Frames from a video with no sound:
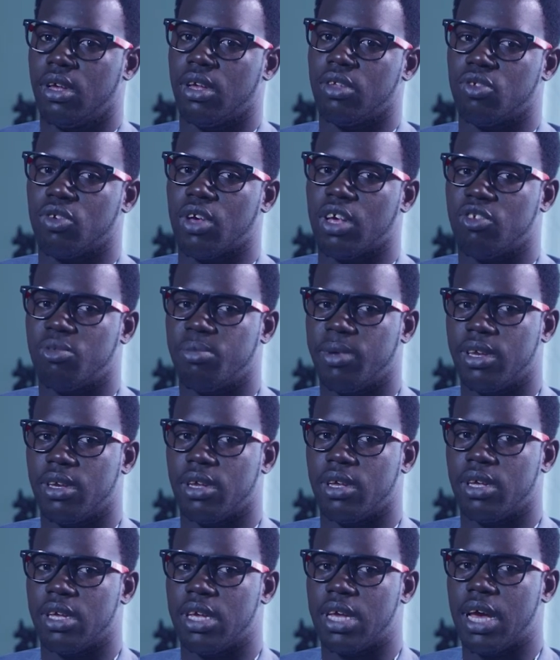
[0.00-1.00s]
And so I
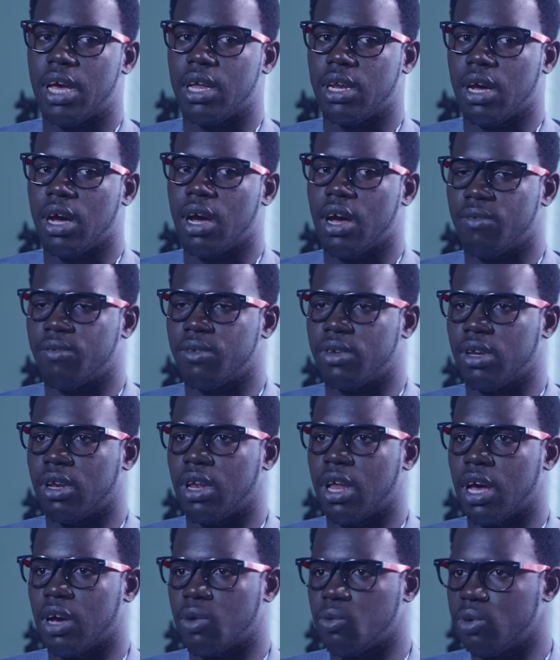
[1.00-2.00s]
spent a year and a half in
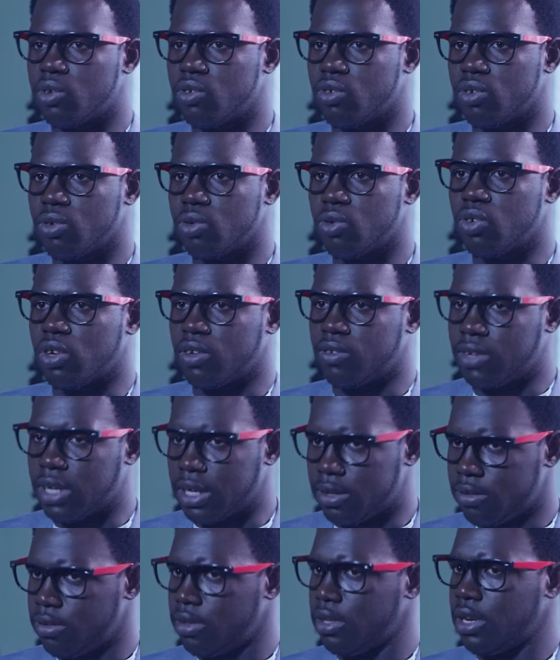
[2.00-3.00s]
the language school just
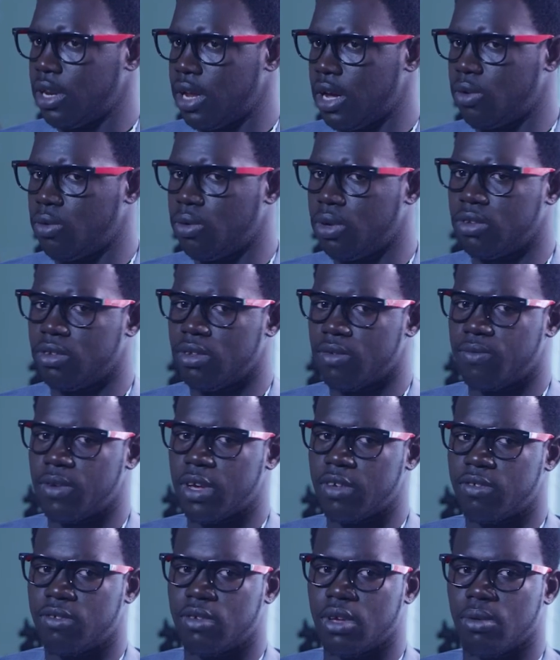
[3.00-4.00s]
getting the language. The
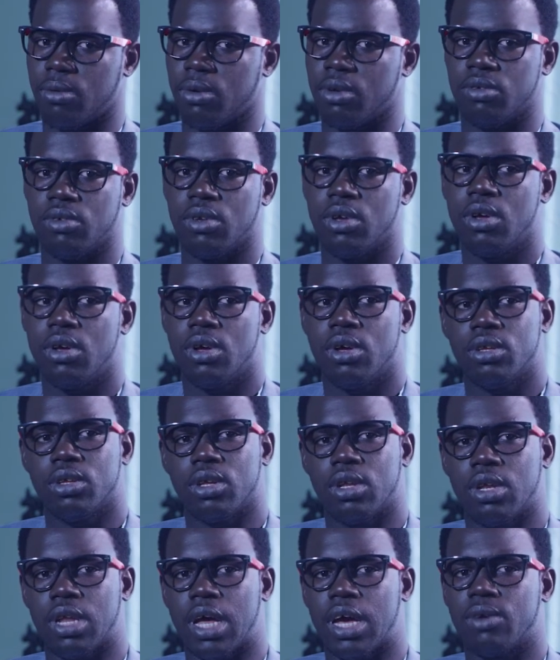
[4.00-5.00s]
first year was
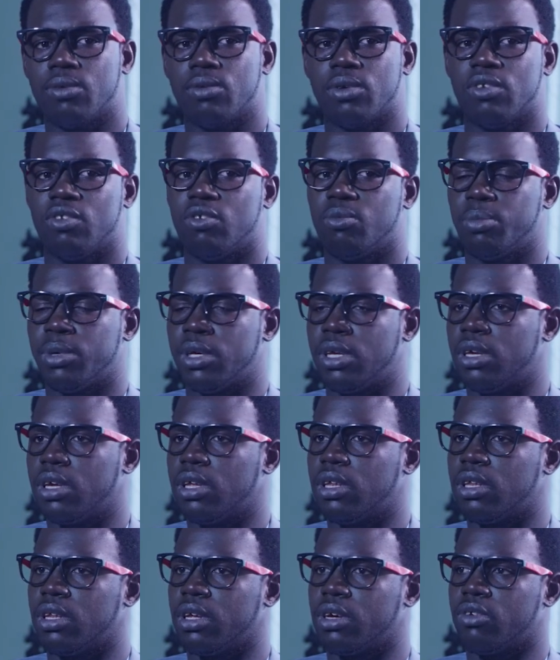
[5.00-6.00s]
the language
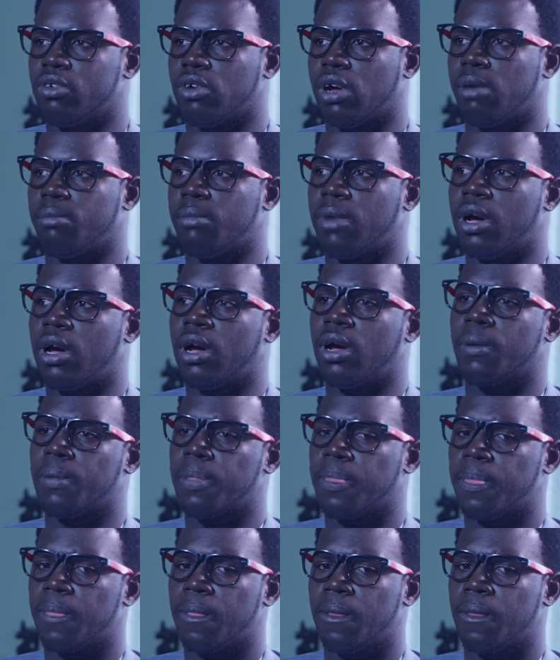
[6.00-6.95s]
speaking, the grammar,